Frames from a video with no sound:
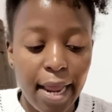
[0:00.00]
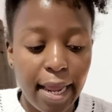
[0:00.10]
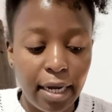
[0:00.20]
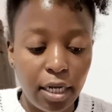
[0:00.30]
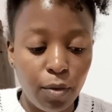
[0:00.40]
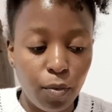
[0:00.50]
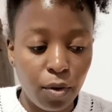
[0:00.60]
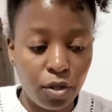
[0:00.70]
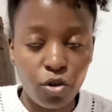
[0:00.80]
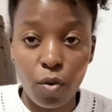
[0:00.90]
and it
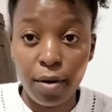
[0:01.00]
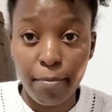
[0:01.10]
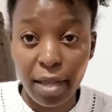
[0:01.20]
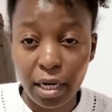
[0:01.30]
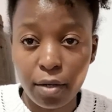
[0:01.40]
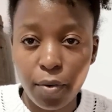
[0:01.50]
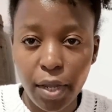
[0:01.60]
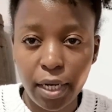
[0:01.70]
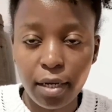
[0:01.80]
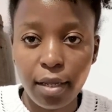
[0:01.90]
was on Mela Queen.